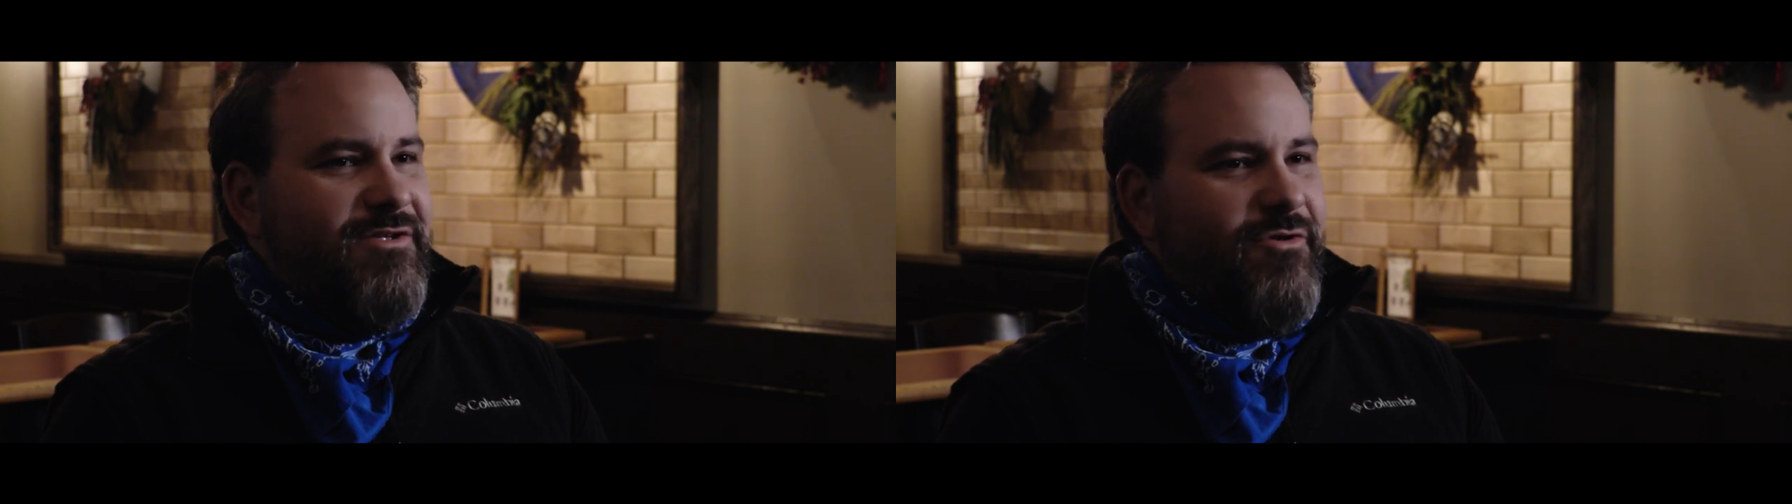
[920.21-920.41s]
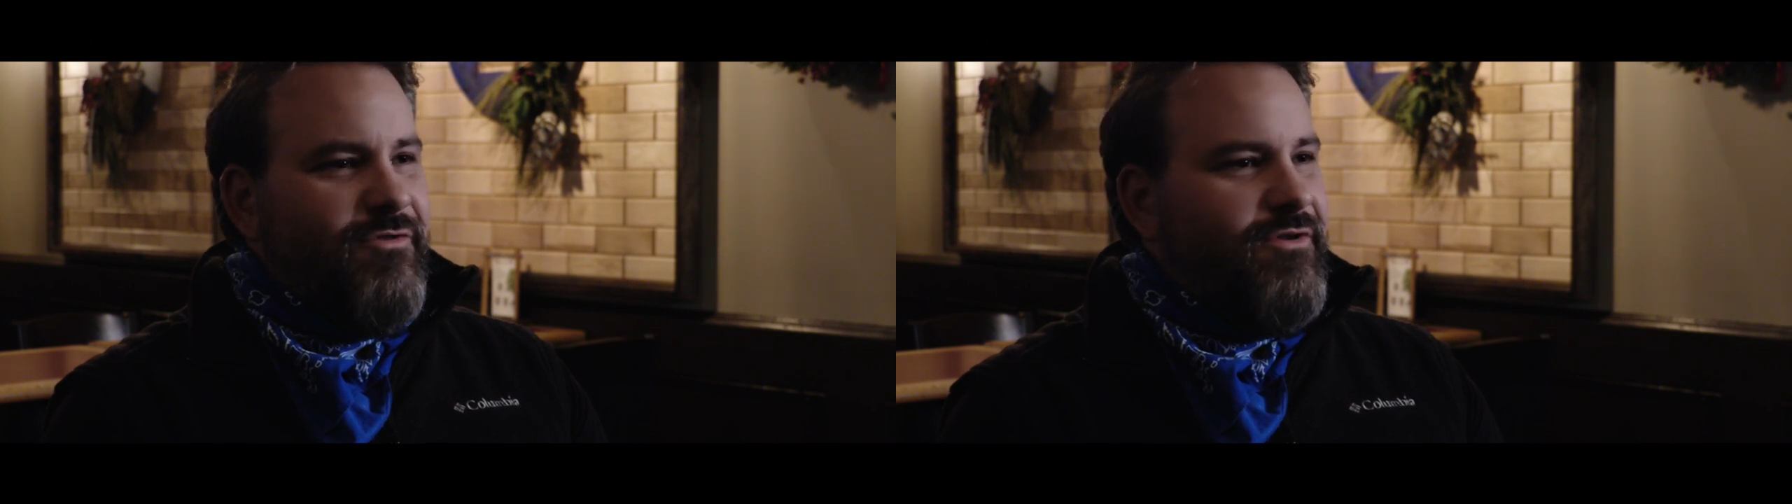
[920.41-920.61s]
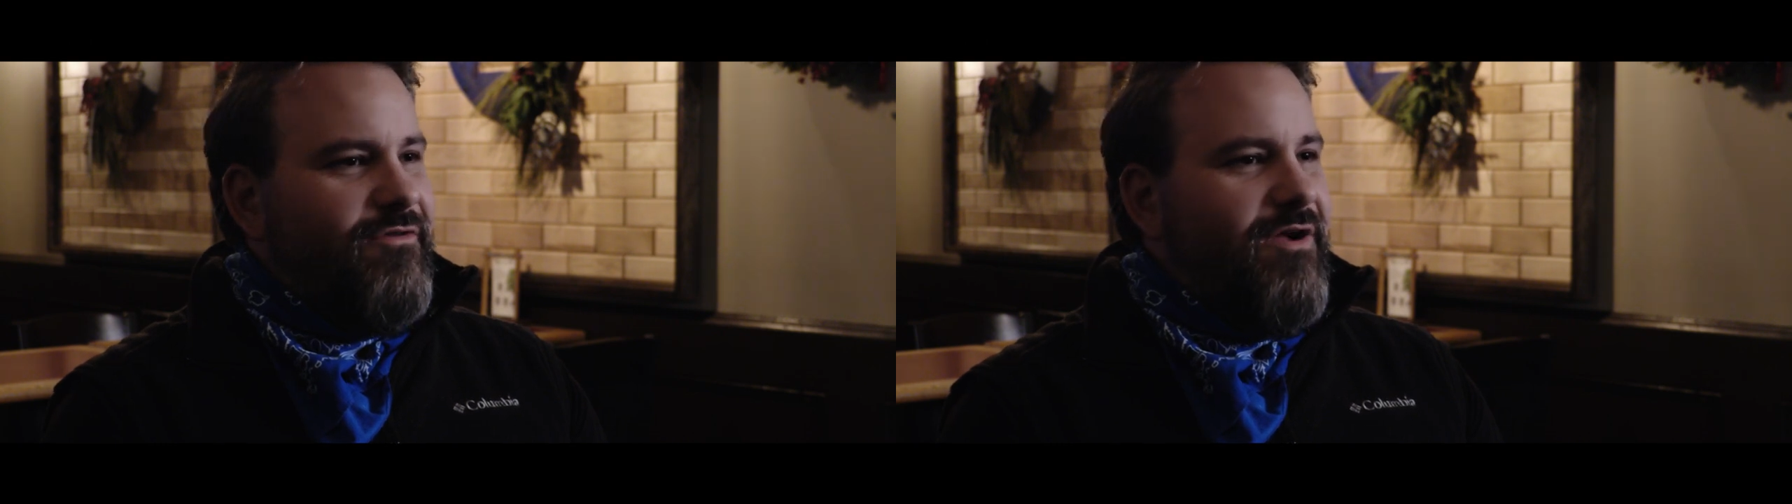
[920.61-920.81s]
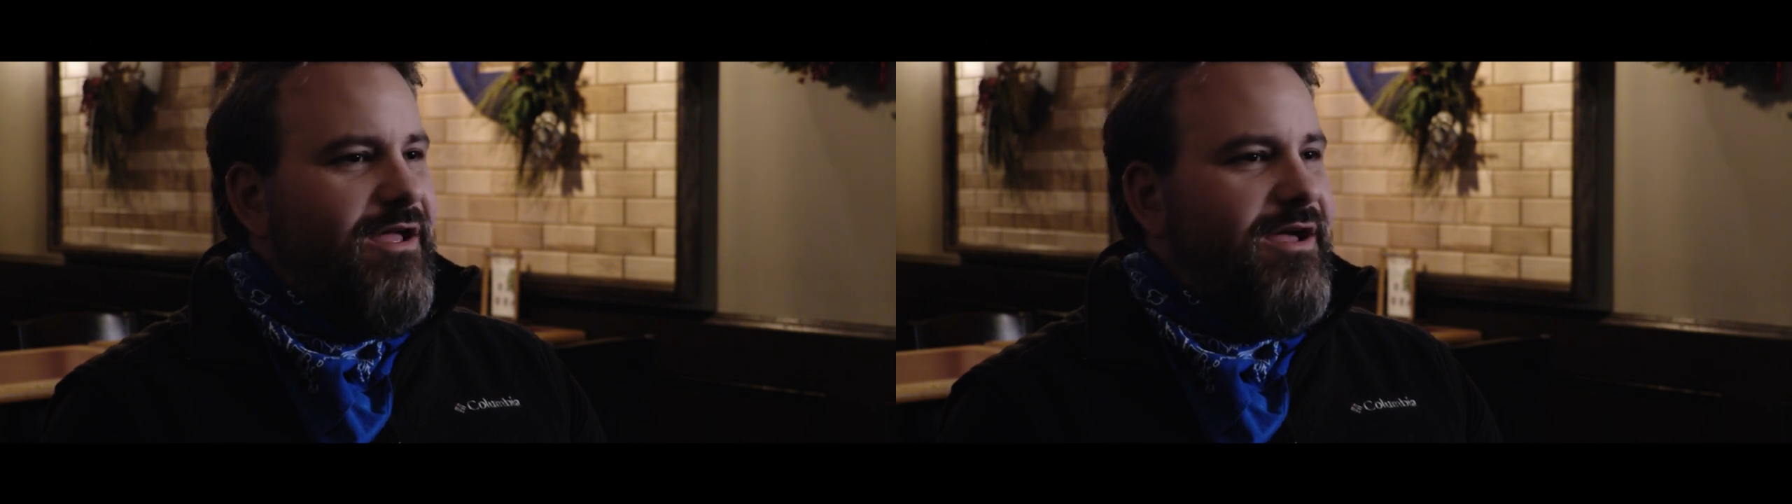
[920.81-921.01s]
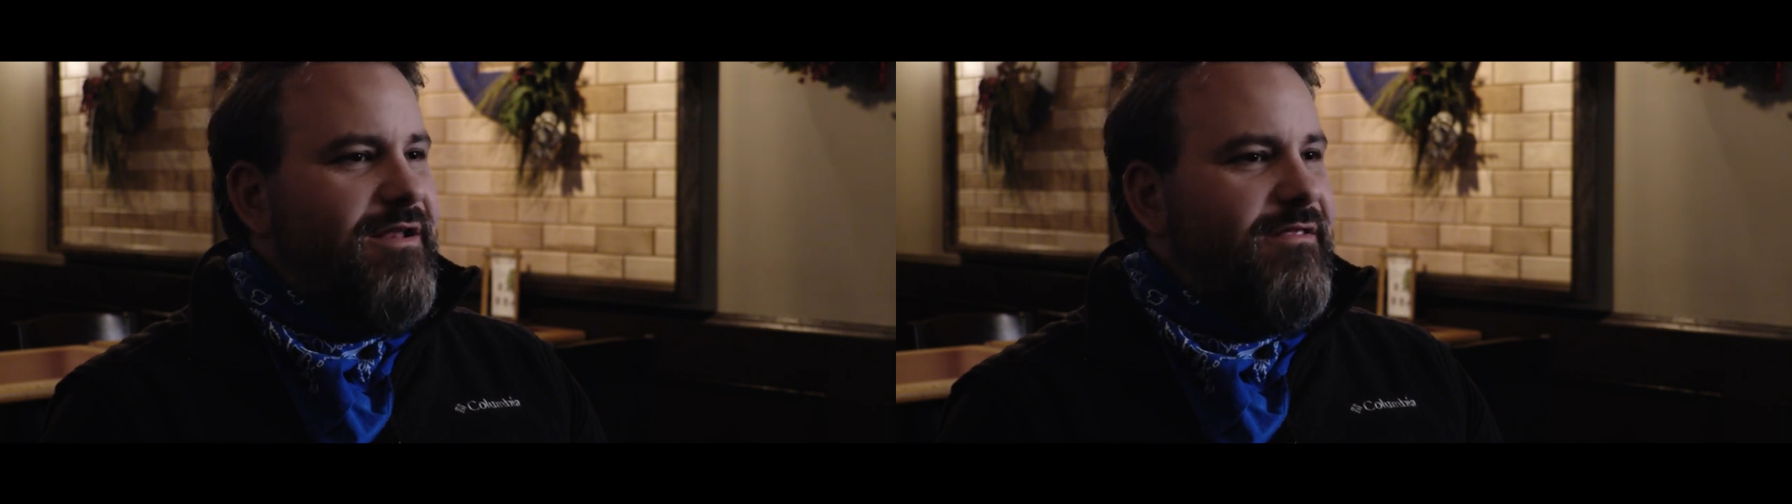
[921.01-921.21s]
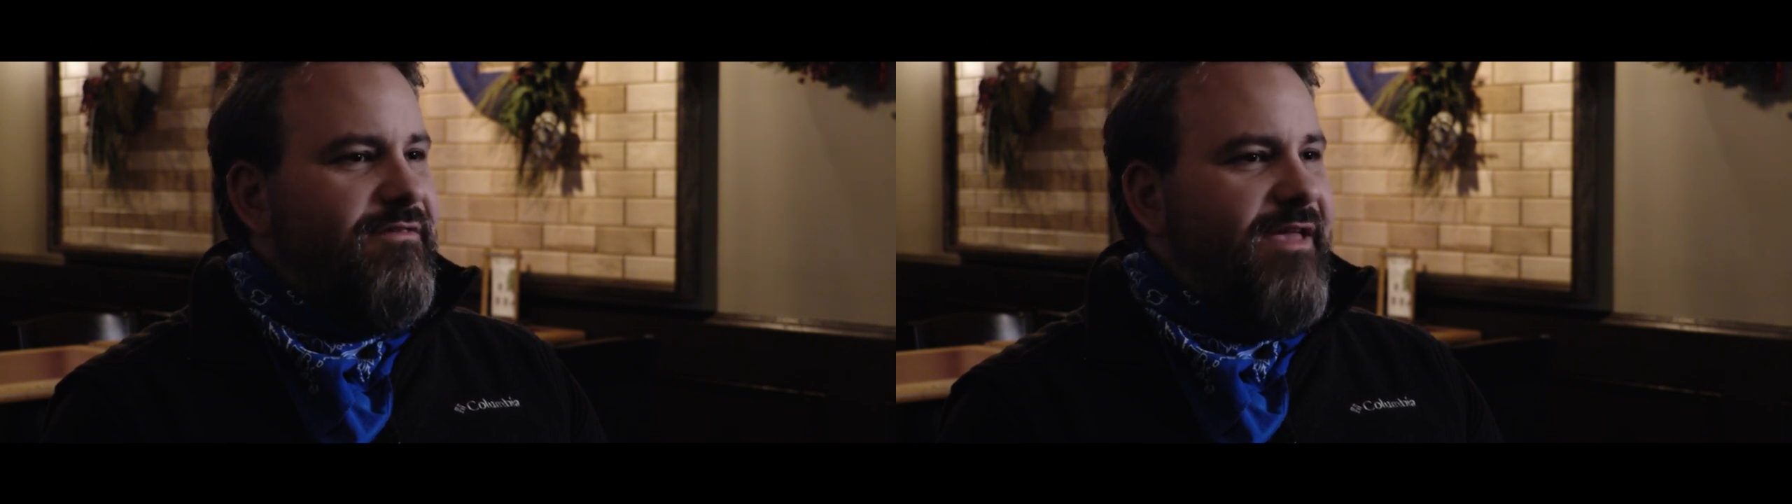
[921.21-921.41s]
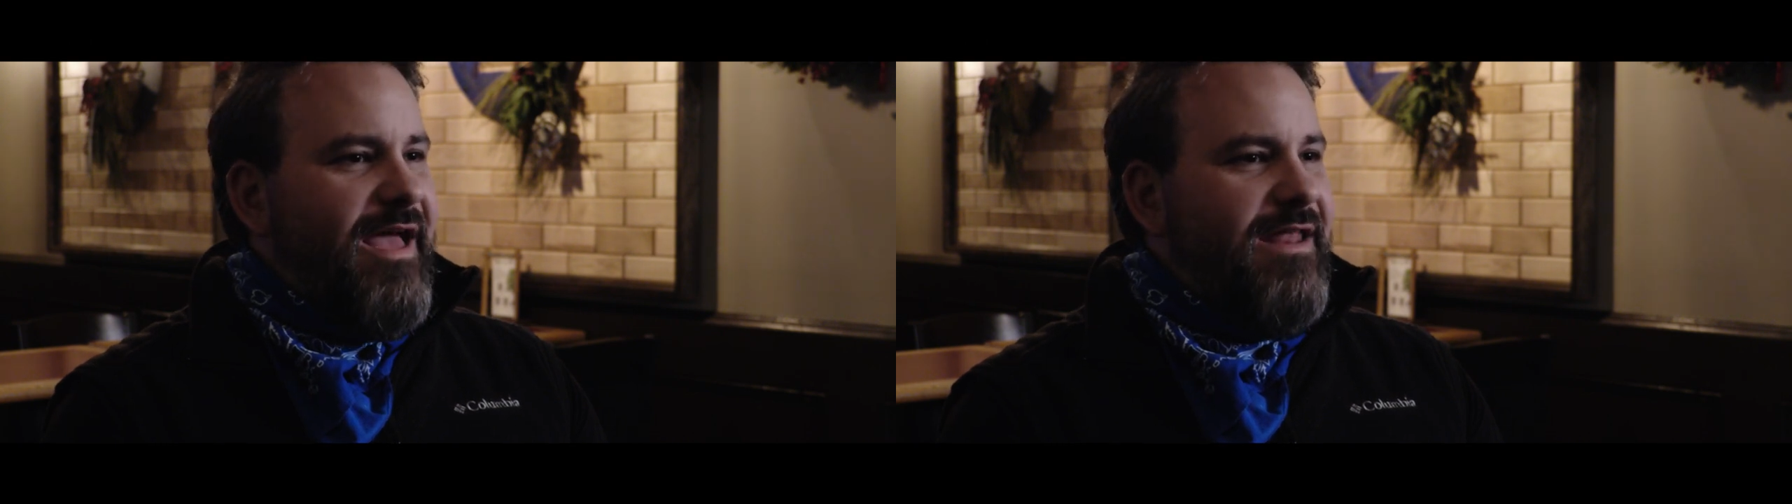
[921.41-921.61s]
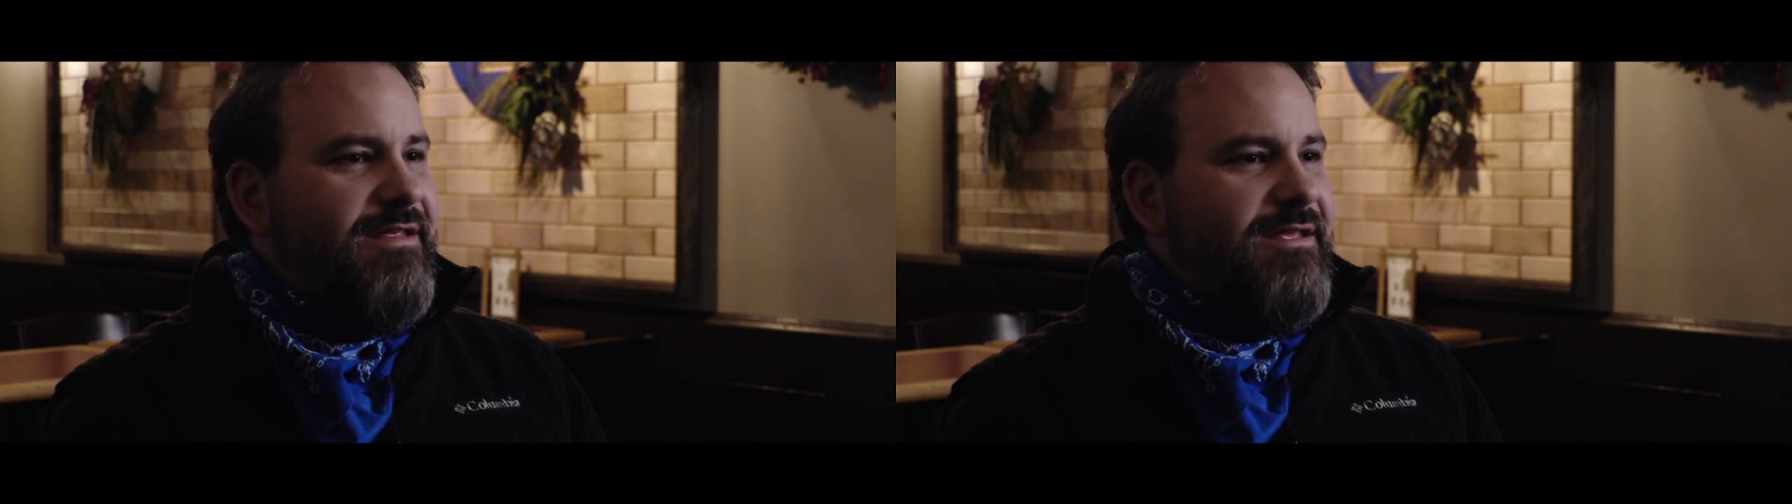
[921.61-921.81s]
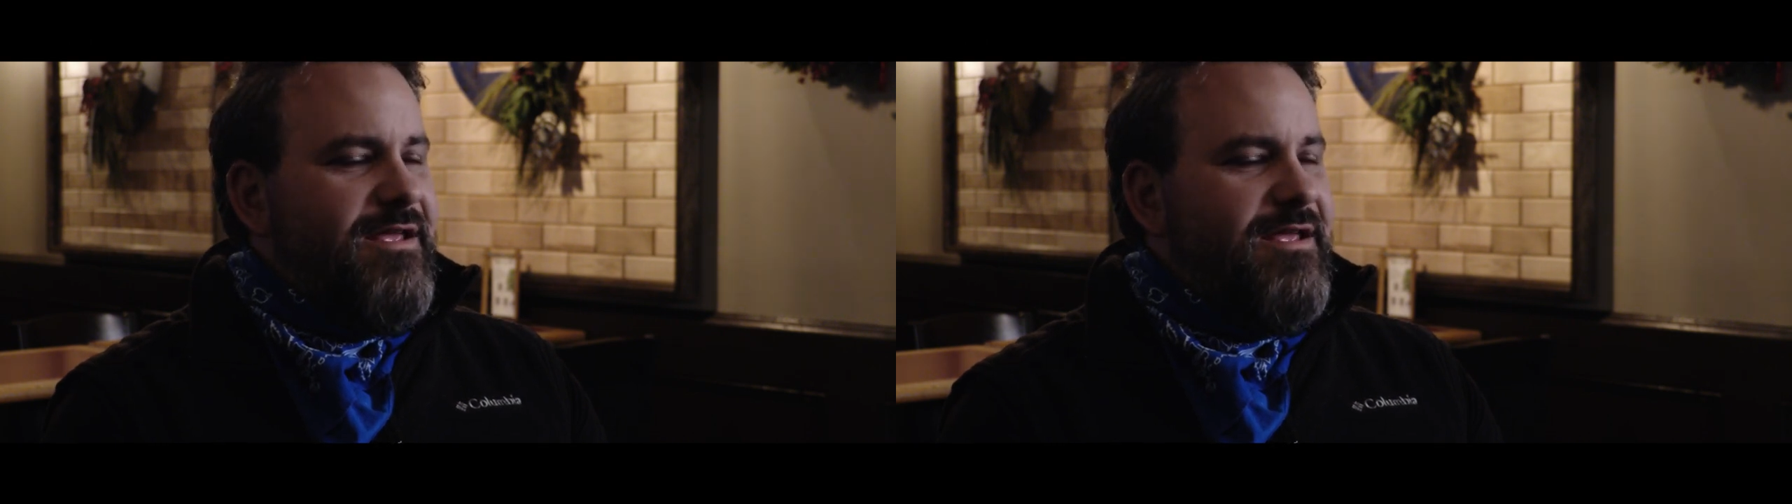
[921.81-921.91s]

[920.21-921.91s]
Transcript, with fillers: shoulder to cry on and sad.